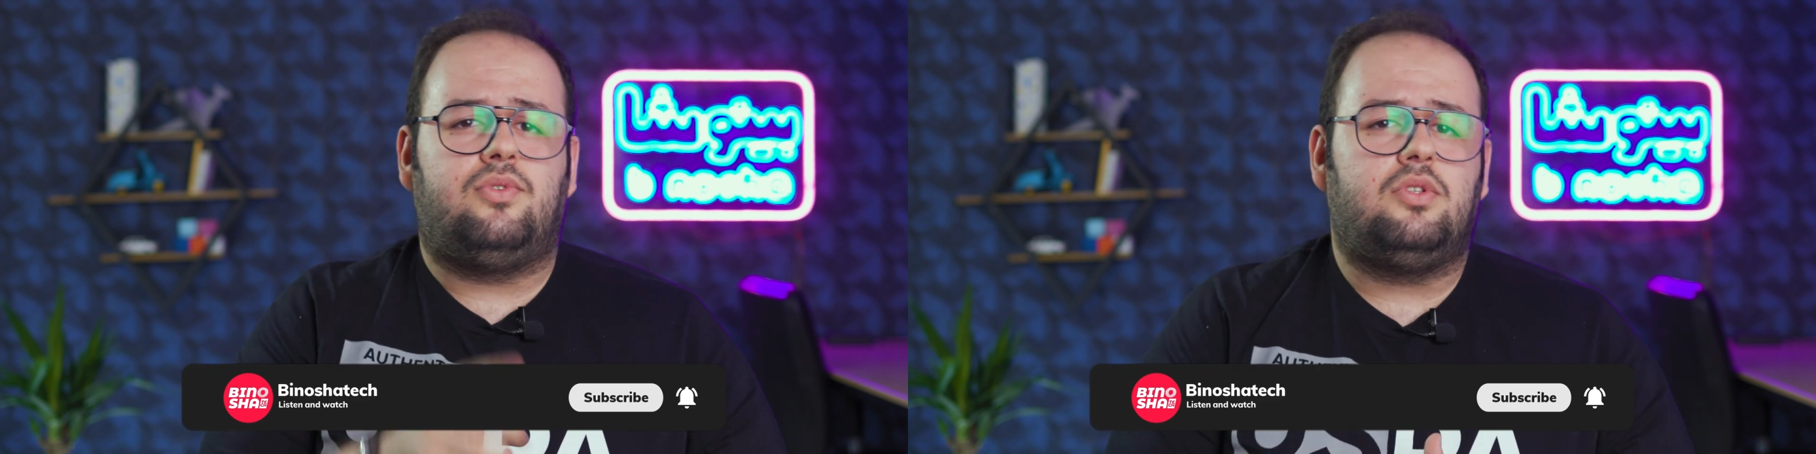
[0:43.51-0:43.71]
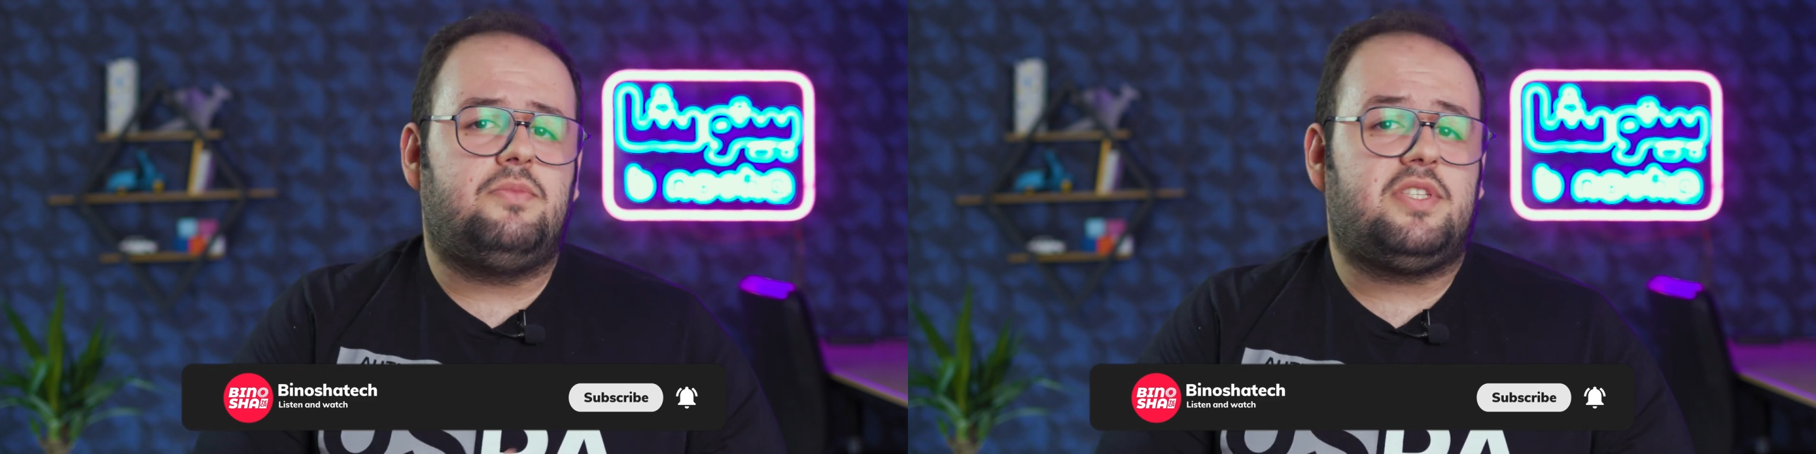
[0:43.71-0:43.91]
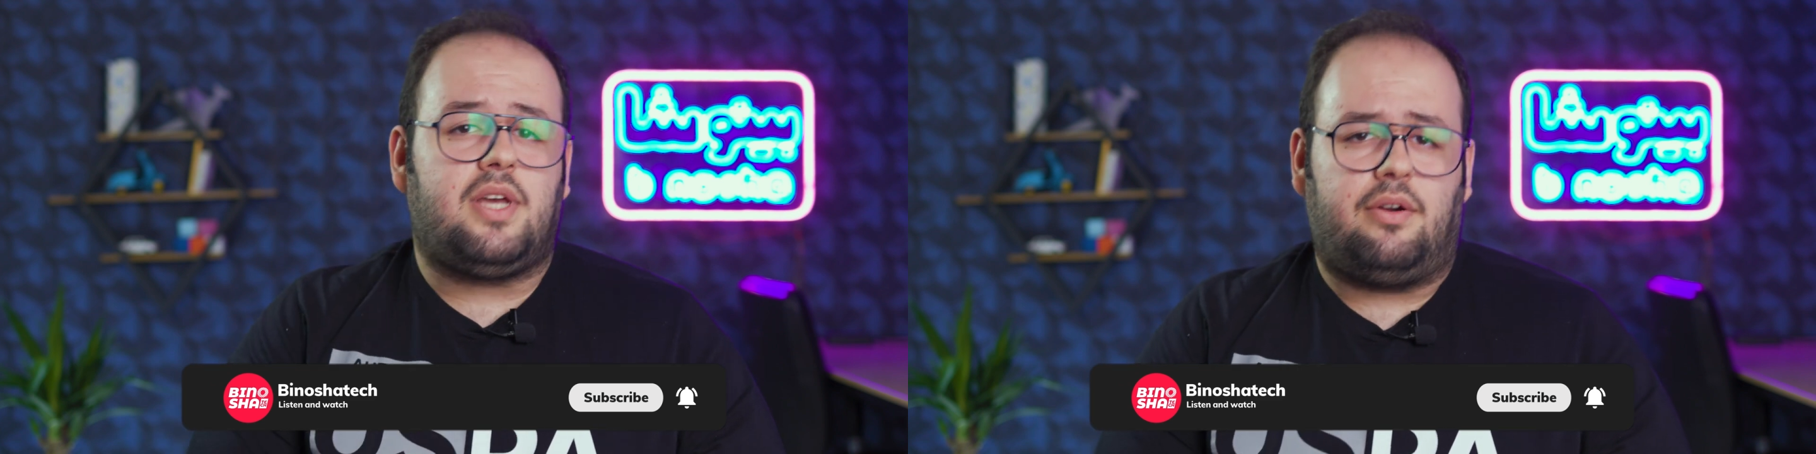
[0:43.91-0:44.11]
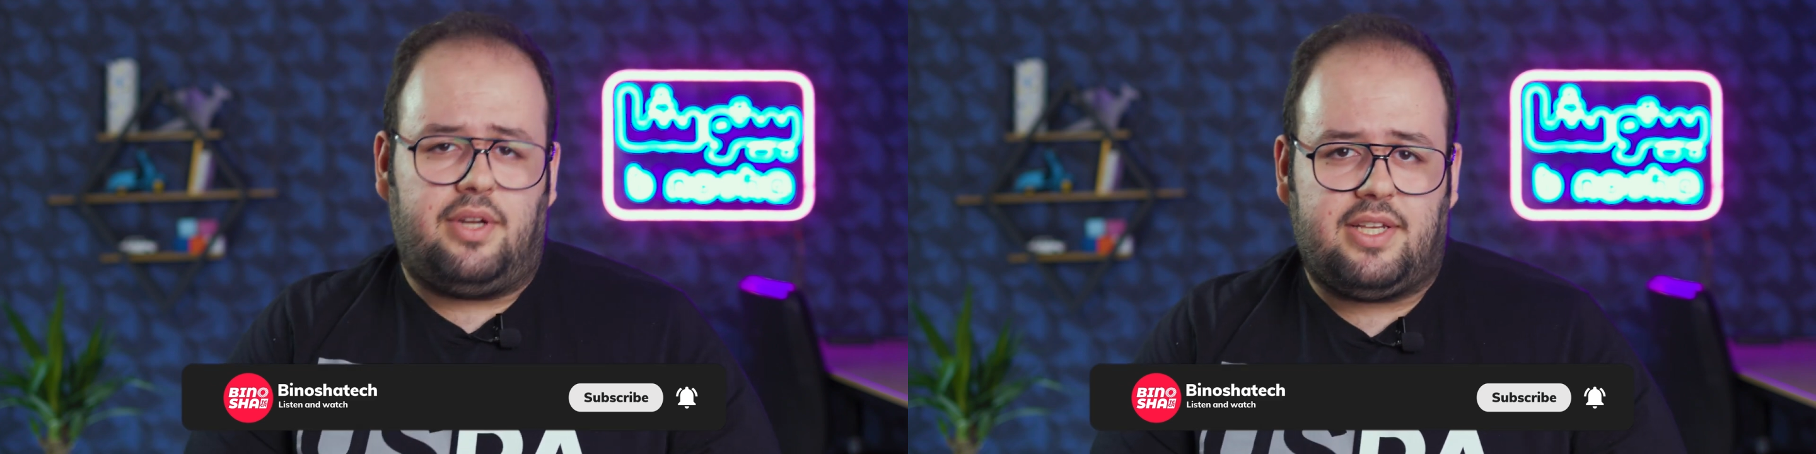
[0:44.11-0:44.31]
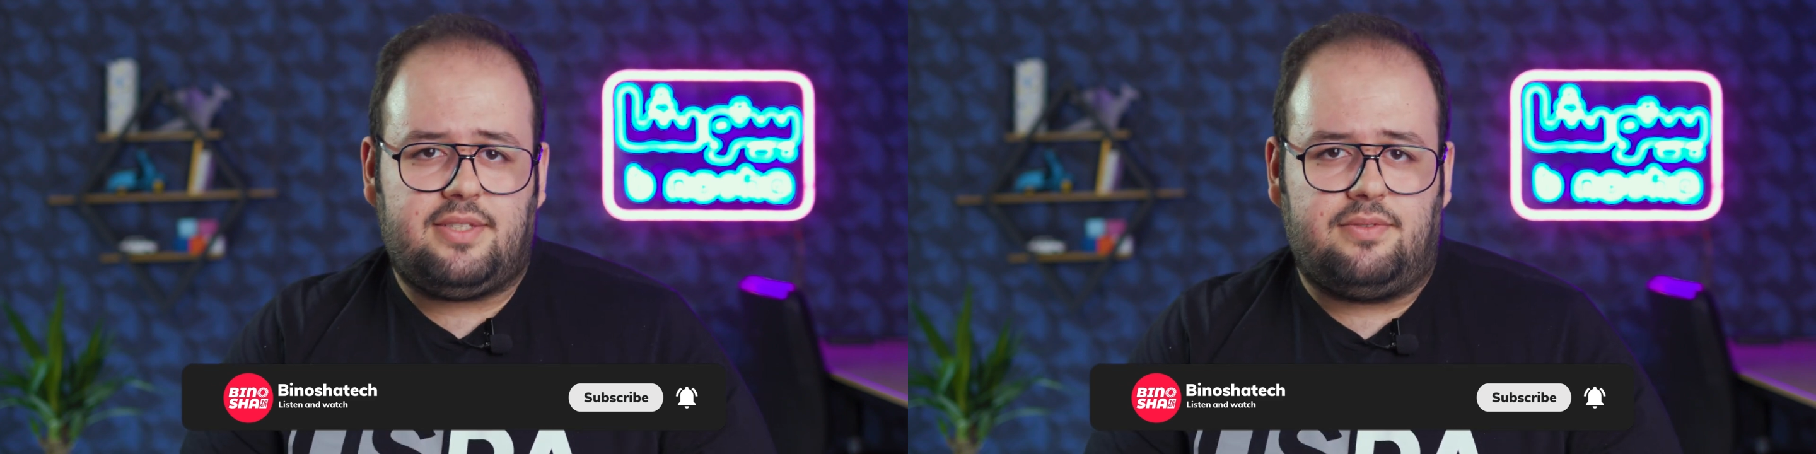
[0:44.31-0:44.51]
won't miss
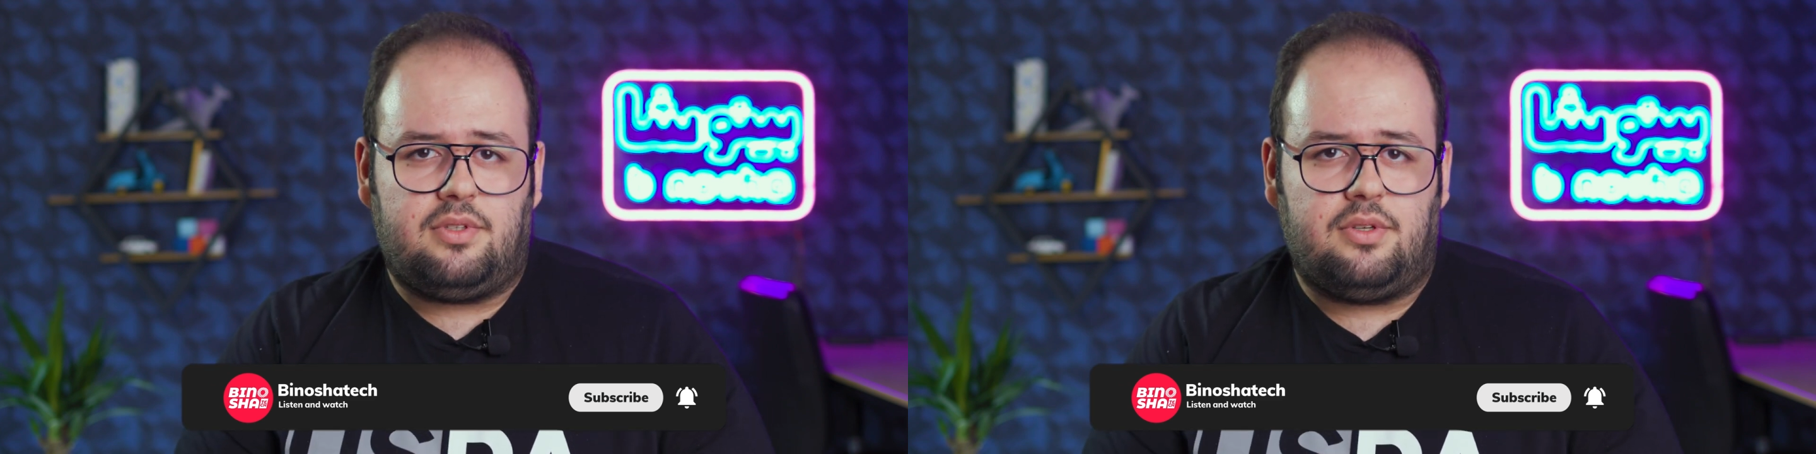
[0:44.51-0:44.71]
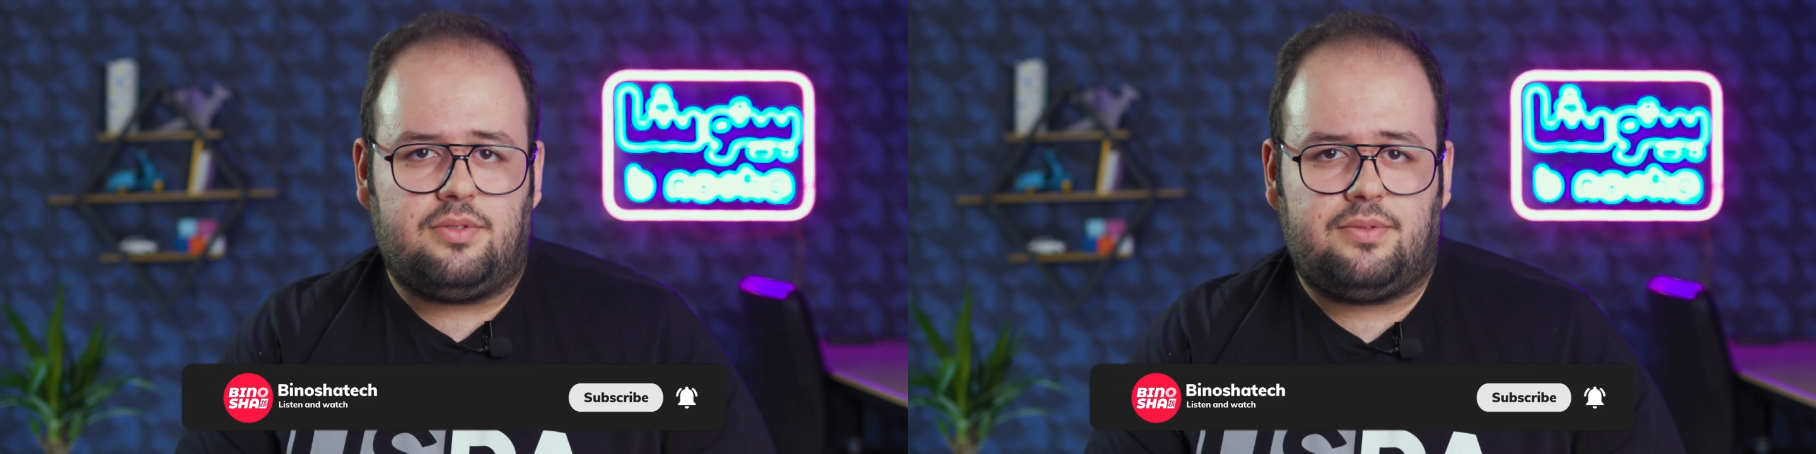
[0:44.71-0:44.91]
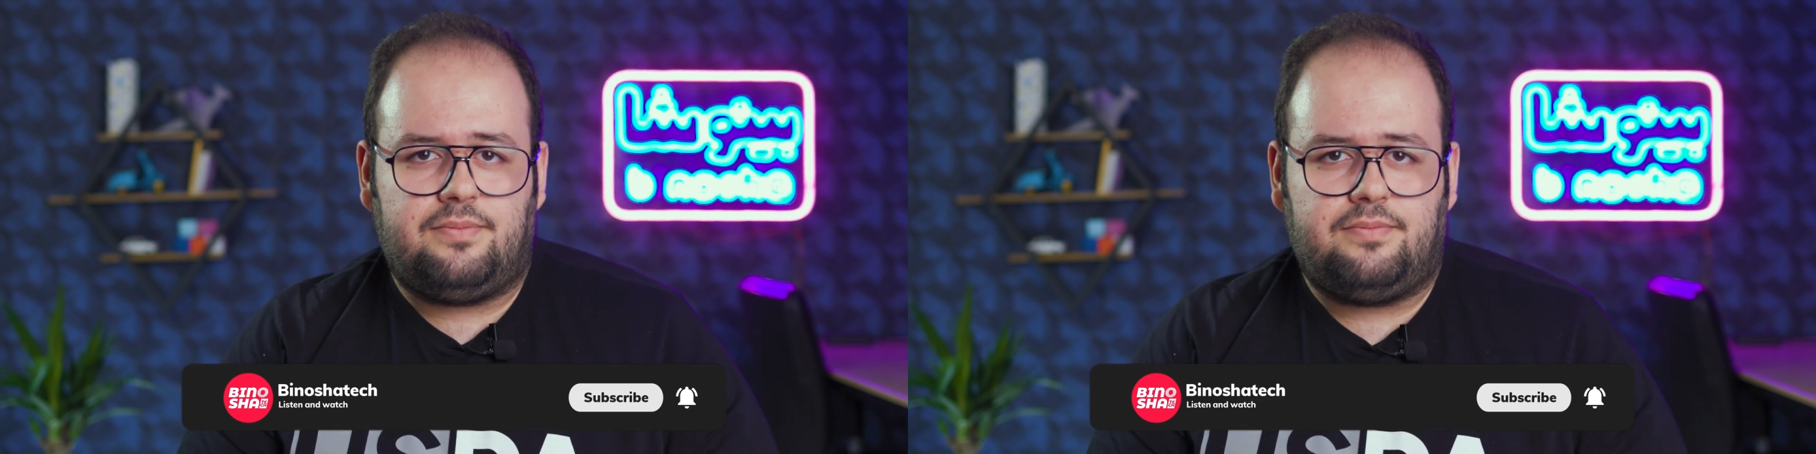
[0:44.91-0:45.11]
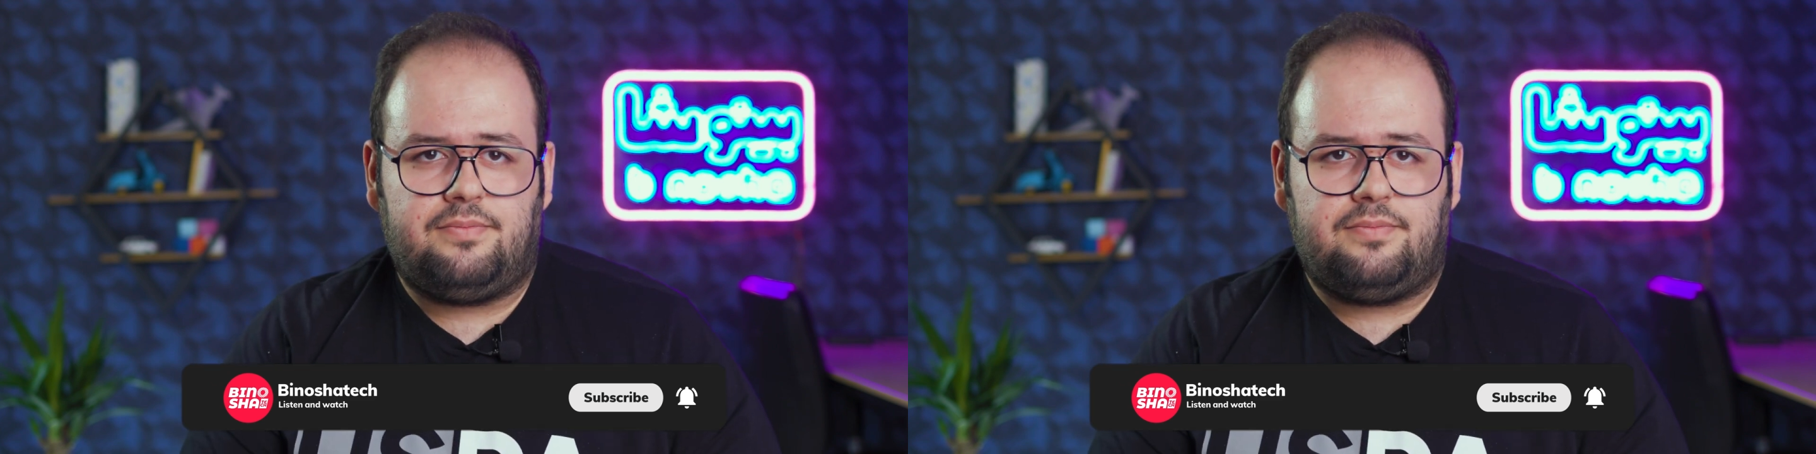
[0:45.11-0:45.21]
our next videos.